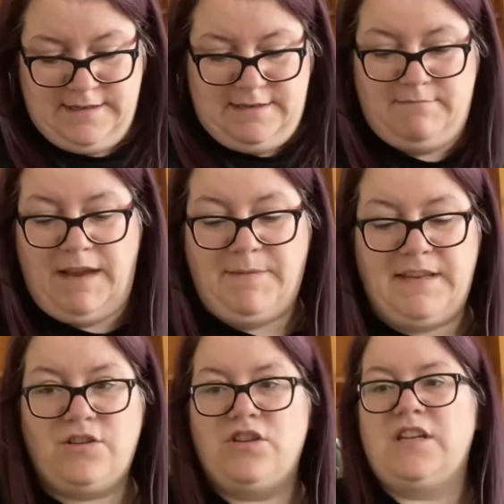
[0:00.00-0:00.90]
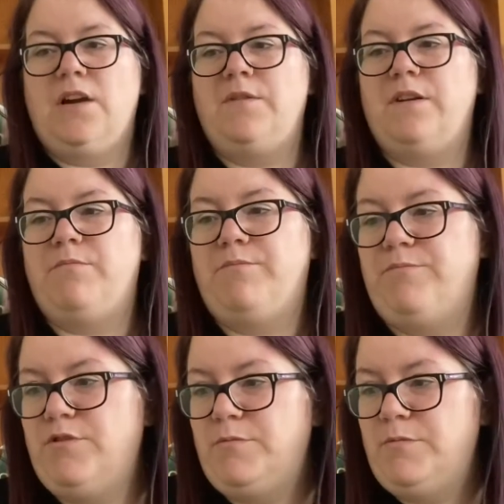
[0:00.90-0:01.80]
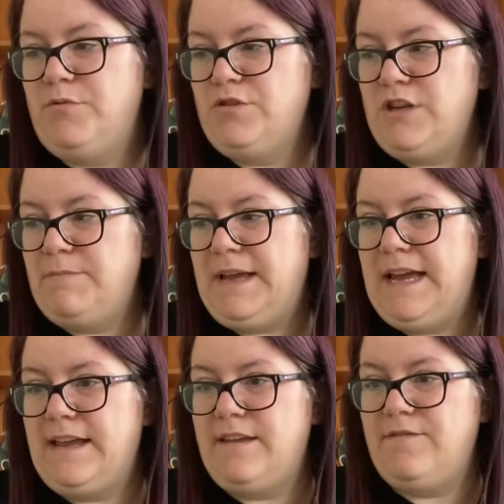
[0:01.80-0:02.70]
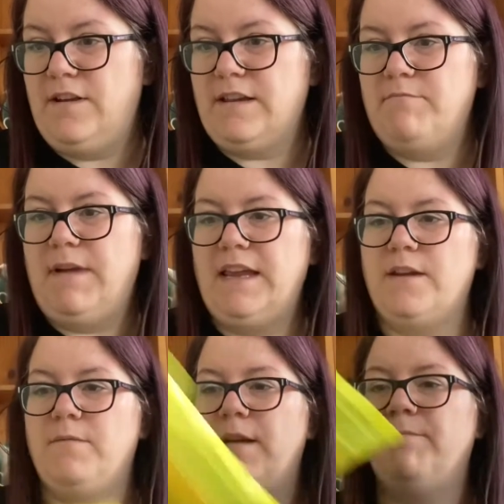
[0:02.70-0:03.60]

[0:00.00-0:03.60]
Maybe this should go in a proper project bag if I can make one.